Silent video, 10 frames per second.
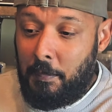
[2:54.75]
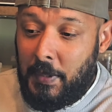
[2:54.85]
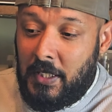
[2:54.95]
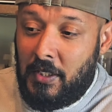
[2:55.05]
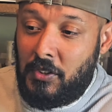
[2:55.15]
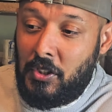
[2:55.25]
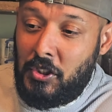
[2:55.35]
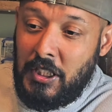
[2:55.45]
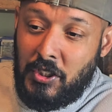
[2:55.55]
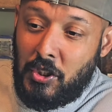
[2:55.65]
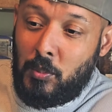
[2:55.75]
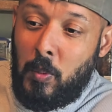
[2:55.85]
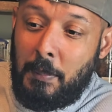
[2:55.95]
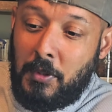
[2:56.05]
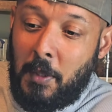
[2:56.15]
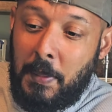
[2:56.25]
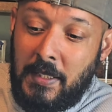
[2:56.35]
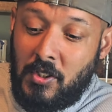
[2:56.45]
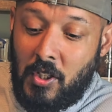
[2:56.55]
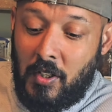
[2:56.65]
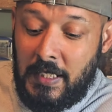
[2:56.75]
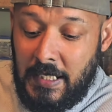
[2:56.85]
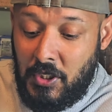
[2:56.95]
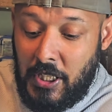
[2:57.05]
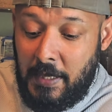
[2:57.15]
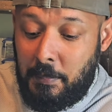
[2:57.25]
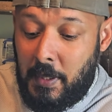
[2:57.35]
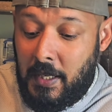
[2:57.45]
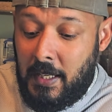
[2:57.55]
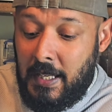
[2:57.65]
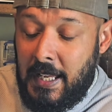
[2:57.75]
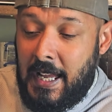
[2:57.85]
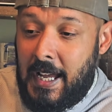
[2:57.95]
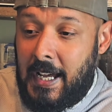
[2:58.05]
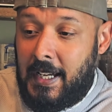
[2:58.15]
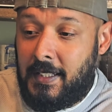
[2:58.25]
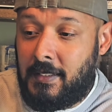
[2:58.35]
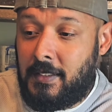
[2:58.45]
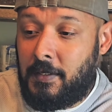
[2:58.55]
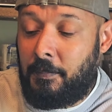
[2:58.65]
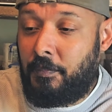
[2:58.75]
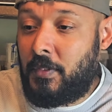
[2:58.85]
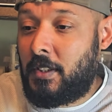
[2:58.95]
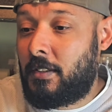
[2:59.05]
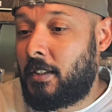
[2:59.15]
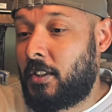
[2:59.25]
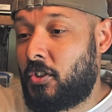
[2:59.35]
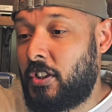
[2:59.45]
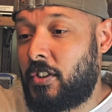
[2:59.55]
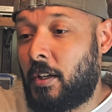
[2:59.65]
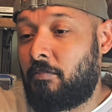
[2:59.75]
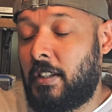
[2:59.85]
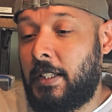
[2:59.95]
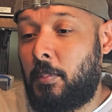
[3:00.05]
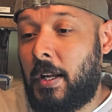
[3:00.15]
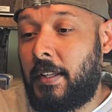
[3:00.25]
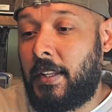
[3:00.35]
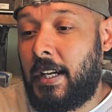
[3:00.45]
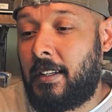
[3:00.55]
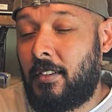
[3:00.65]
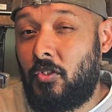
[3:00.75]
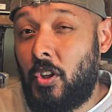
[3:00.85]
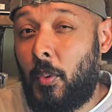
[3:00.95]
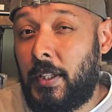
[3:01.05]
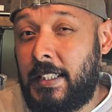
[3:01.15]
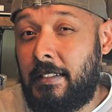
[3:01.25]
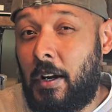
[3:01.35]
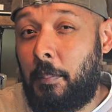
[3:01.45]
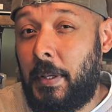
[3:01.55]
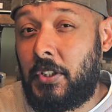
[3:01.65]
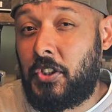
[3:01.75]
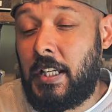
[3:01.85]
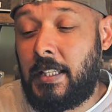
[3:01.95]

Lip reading: because she's just webbed up inside in a chamber and she's done really well in there. No idea how big she